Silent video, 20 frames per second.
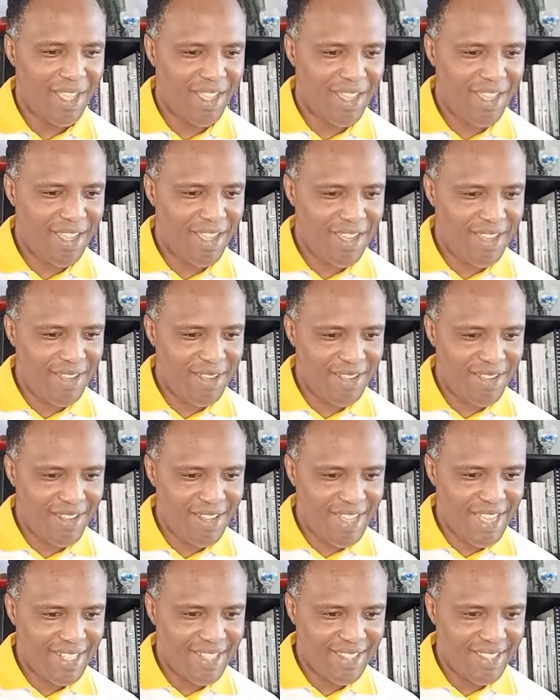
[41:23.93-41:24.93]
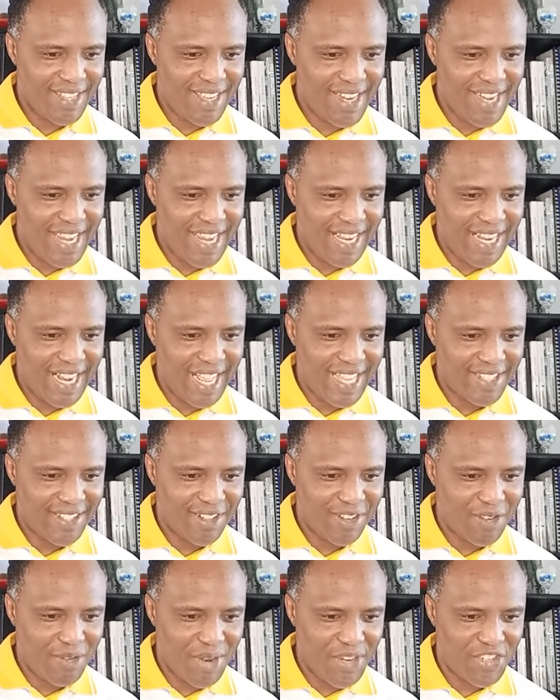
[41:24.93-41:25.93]
Uh, Arsenic has
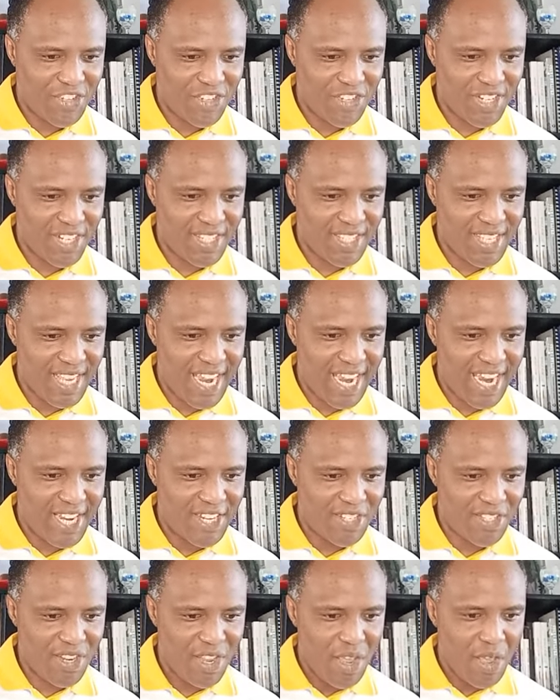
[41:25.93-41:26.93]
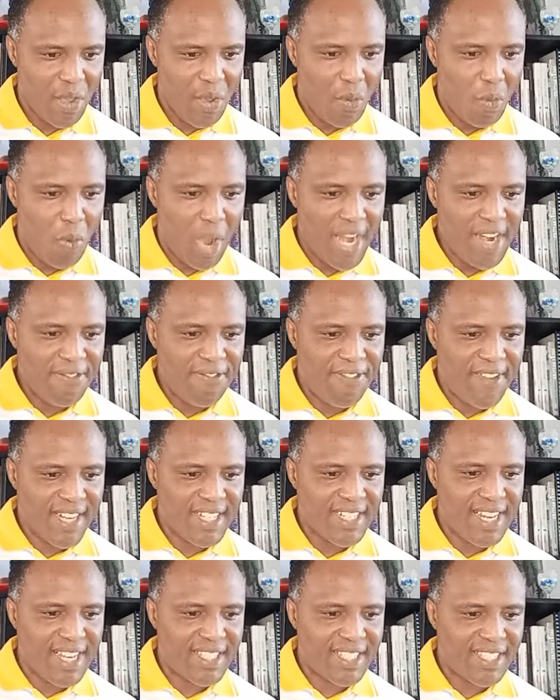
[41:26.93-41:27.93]
a question. He says, what
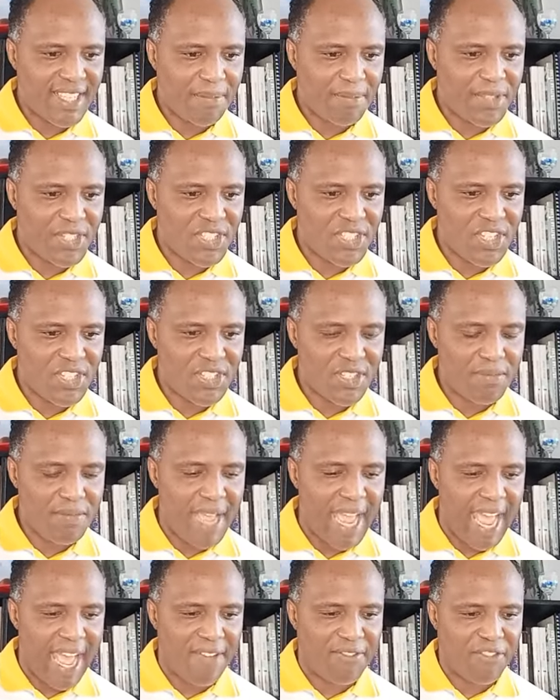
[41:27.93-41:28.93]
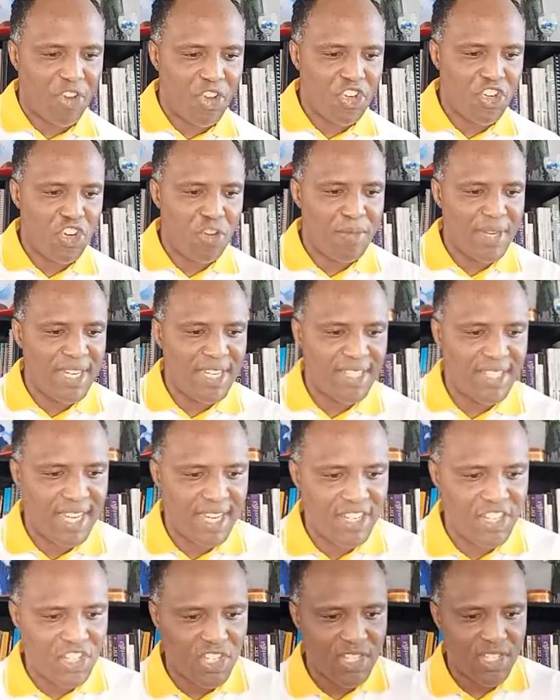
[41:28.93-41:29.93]
effect does skepticism have on human
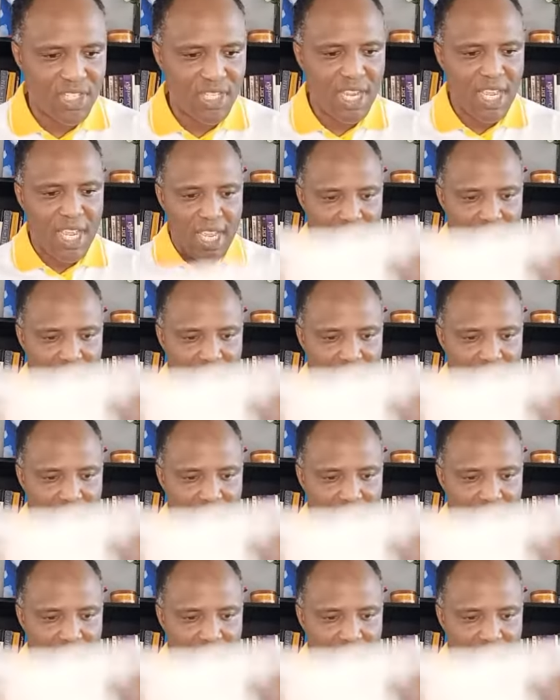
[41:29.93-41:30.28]
intelligence,